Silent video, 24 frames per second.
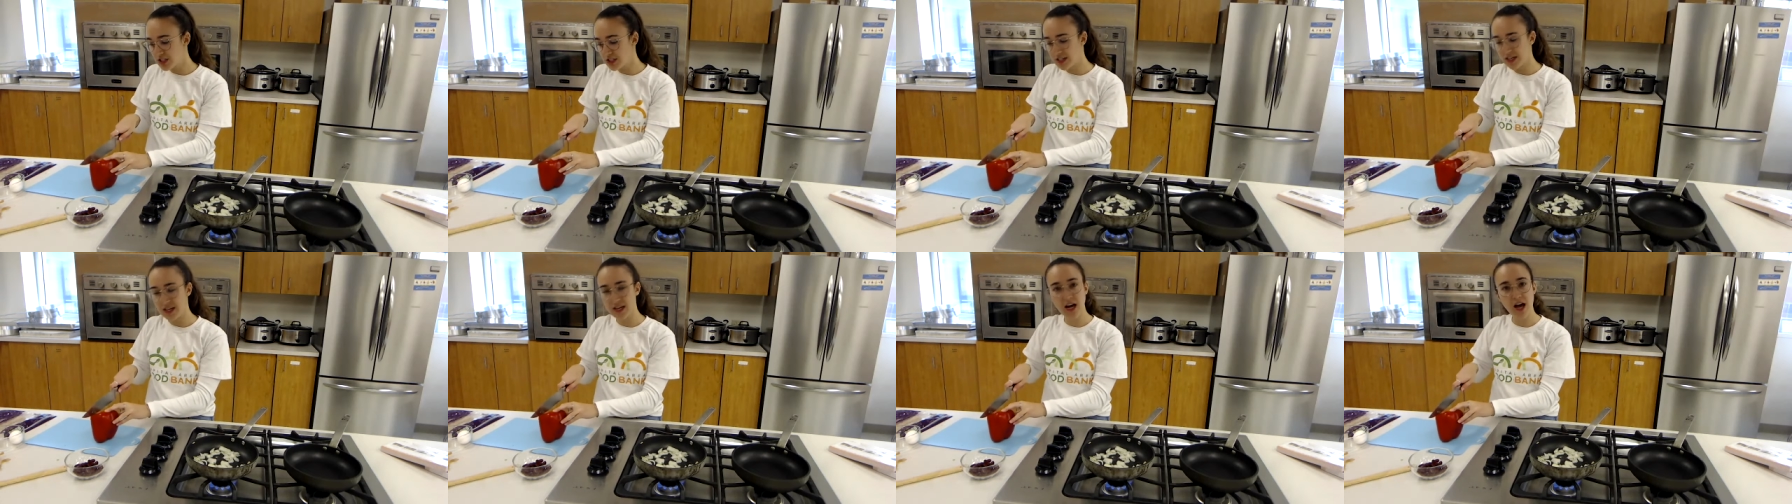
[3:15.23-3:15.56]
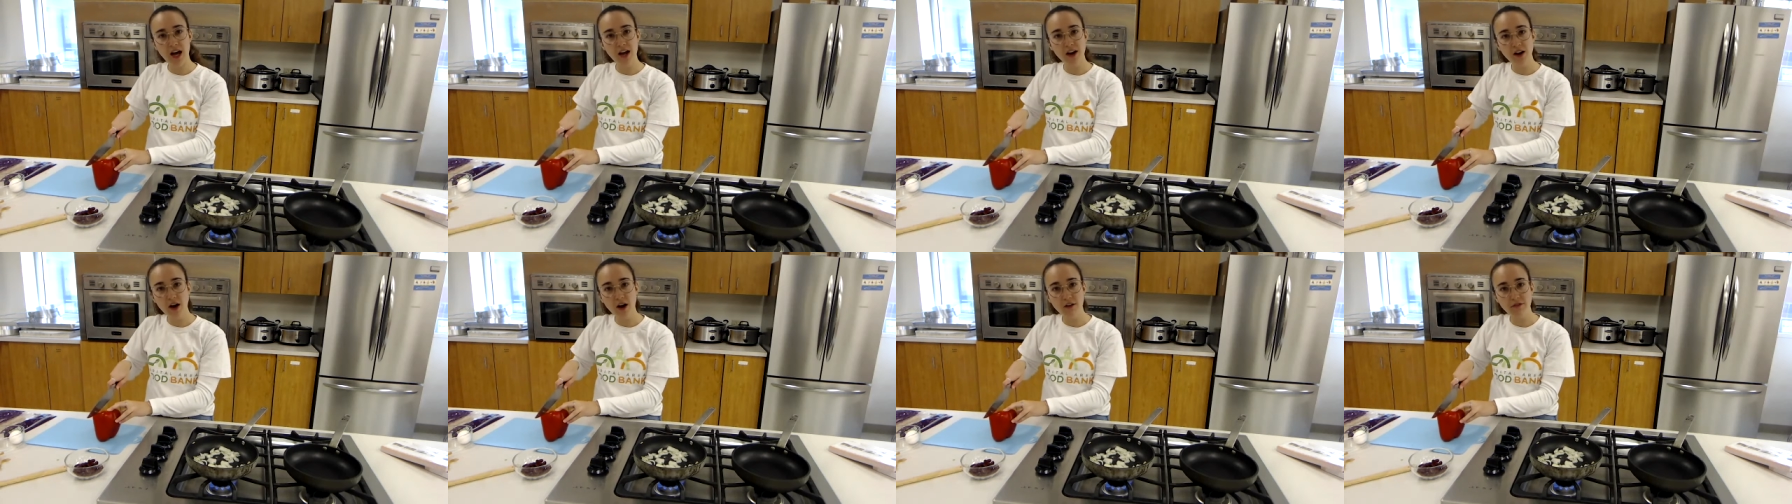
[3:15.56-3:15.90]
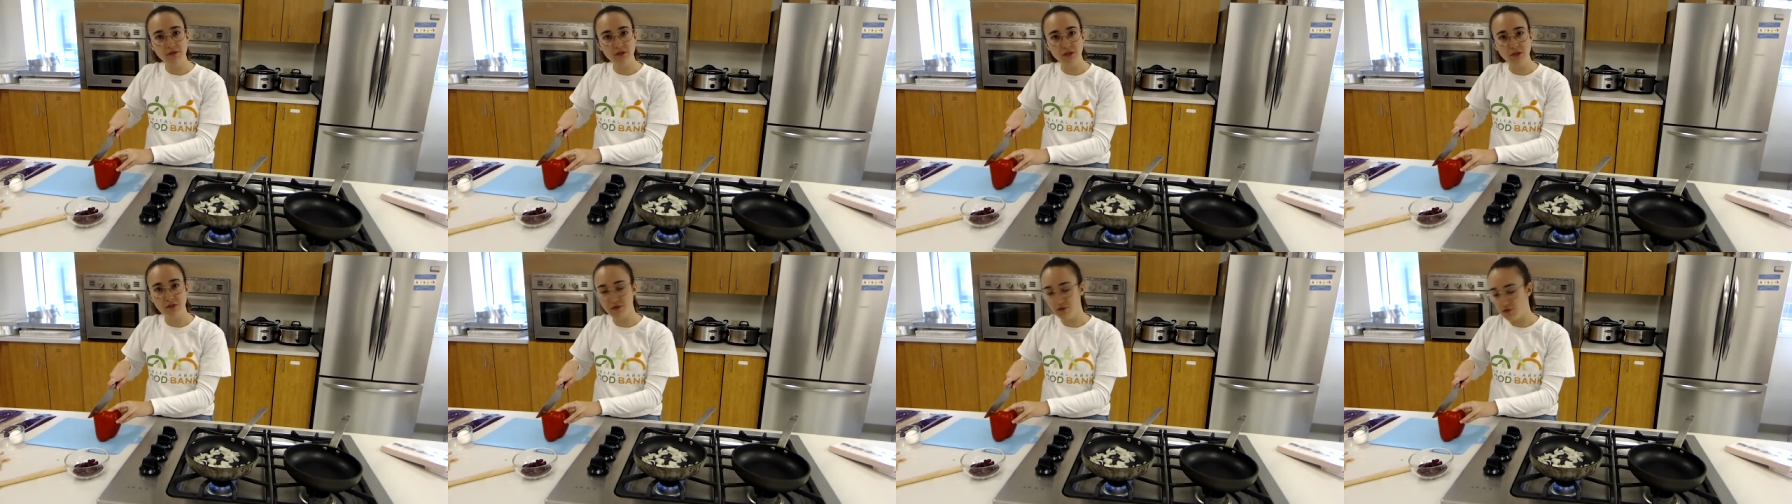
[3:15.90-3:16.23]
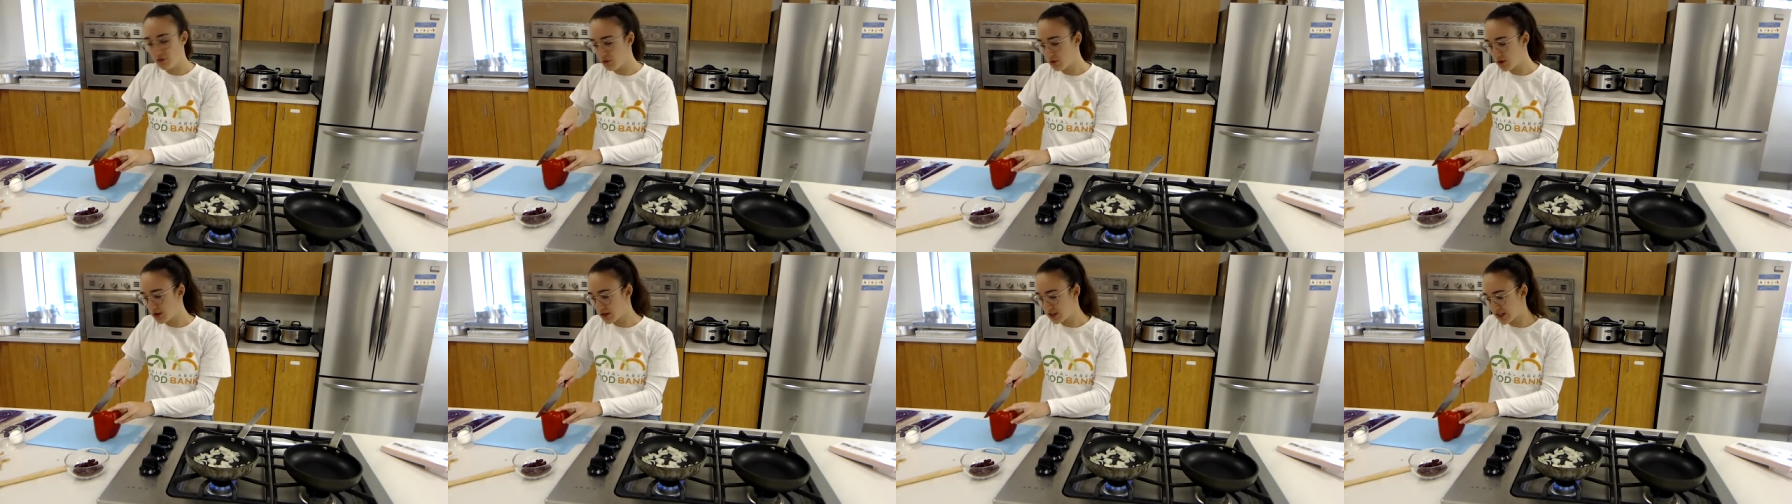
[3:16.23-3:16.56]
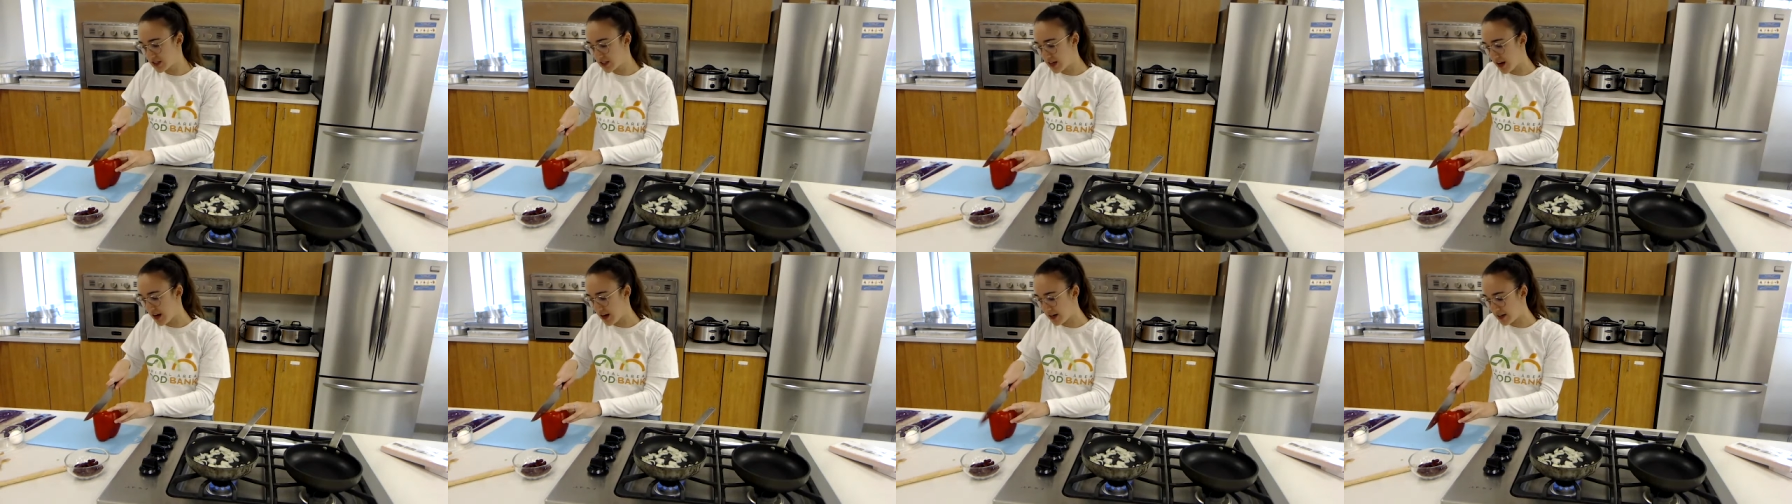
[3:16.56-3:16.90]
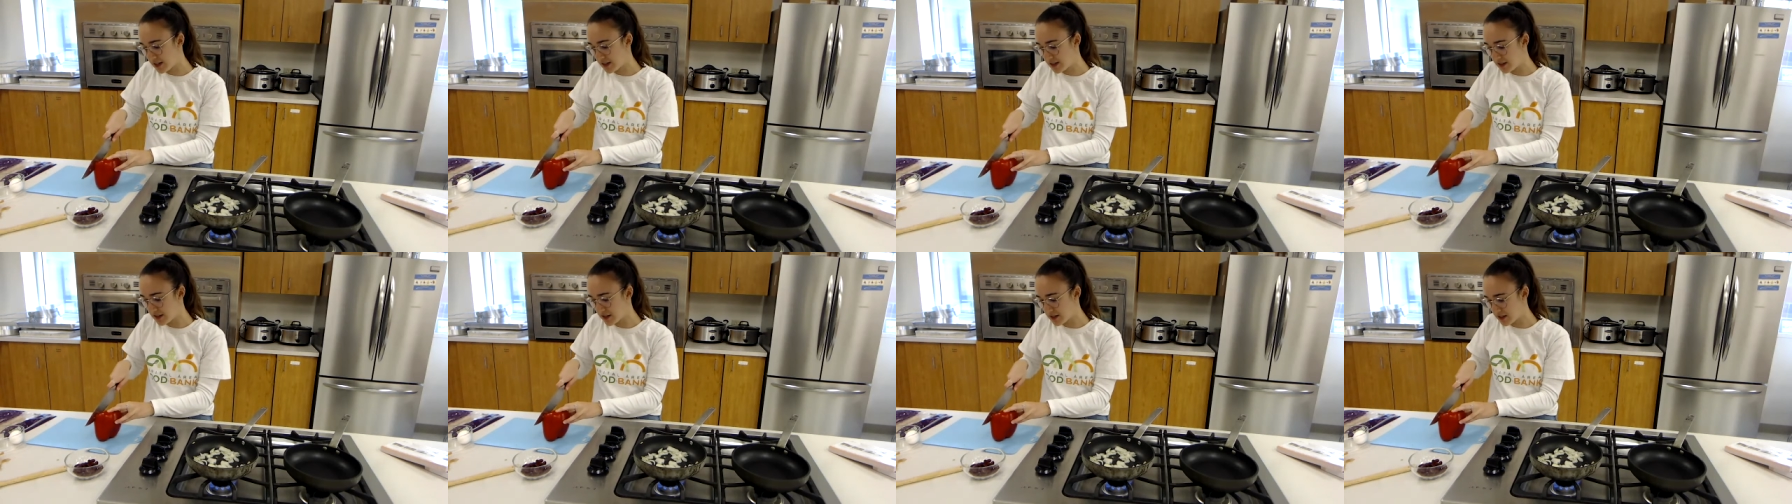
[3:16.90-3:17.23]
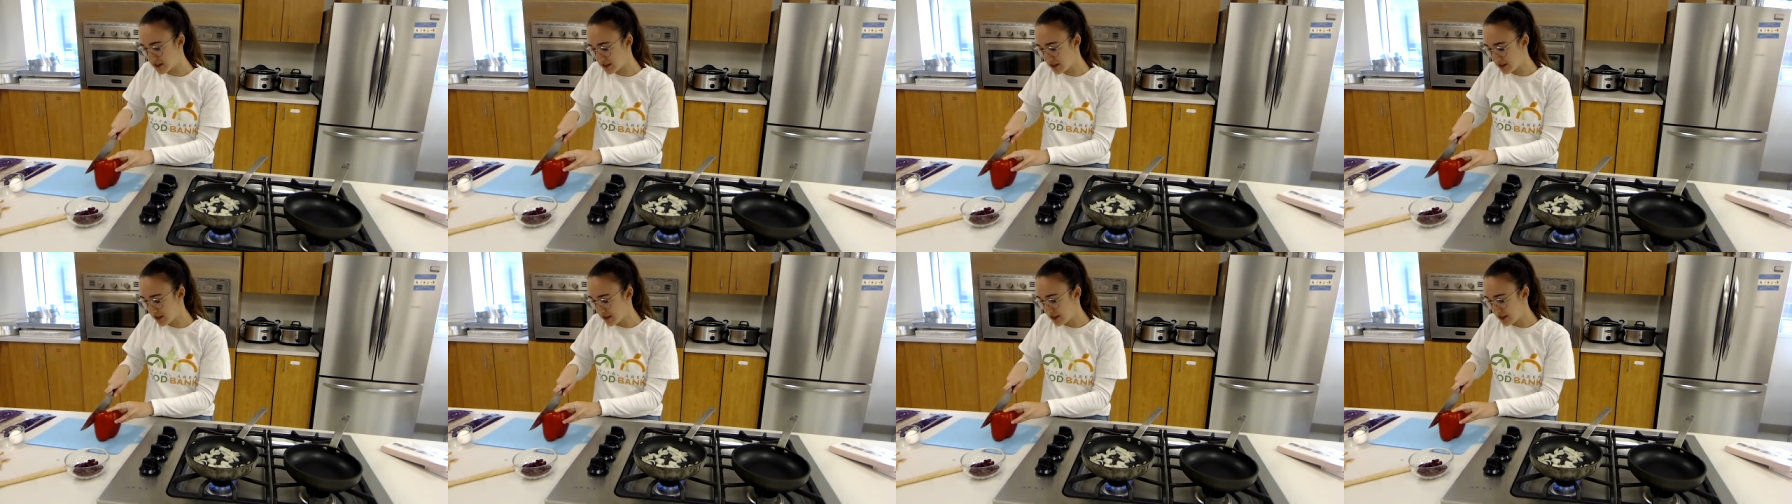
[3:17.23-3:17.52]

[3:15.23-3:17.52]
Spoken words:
to cut off the 4 sides.